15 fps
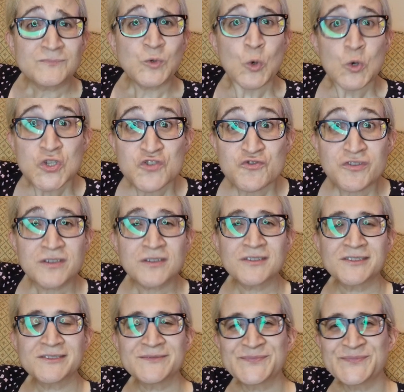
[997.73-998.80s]

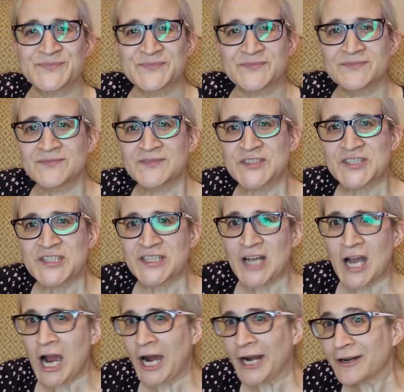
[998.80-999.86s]
Austria, visiting
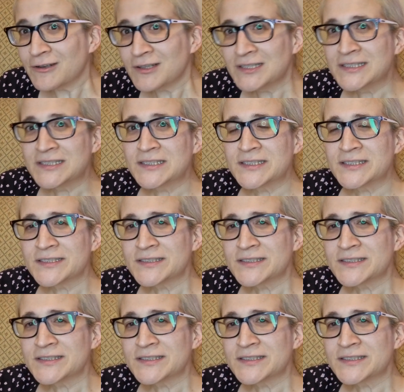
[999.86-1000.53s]
Ireland.